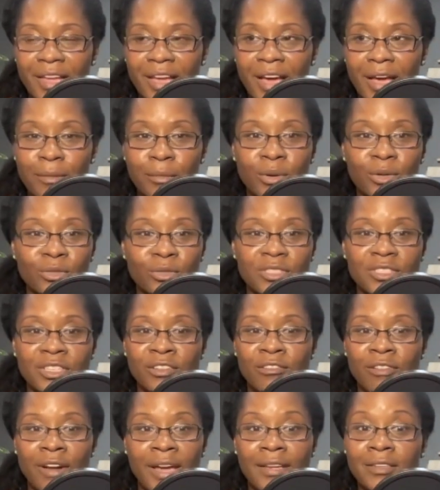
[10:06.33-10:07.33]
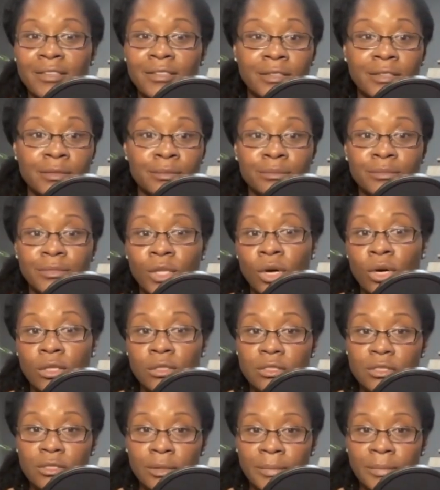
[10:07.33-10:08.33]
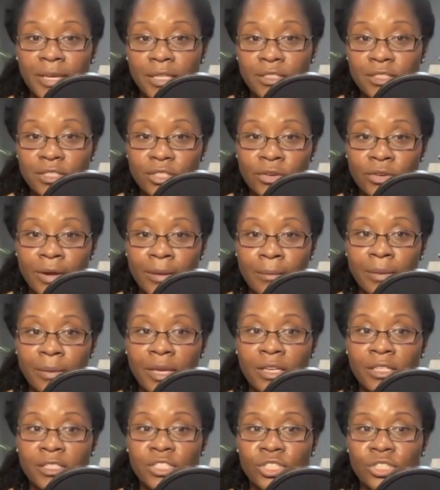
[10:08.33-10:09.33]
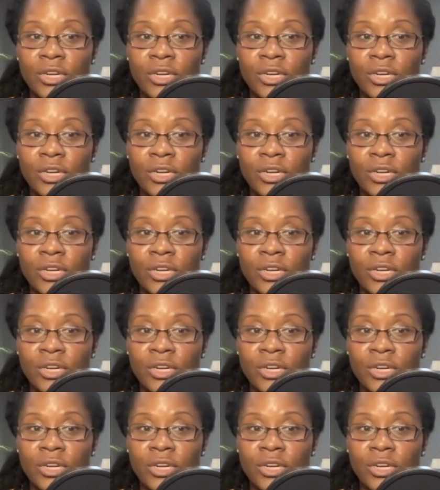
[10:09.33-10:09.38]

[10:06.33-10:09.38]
I posted random thoughts on my Instagram page,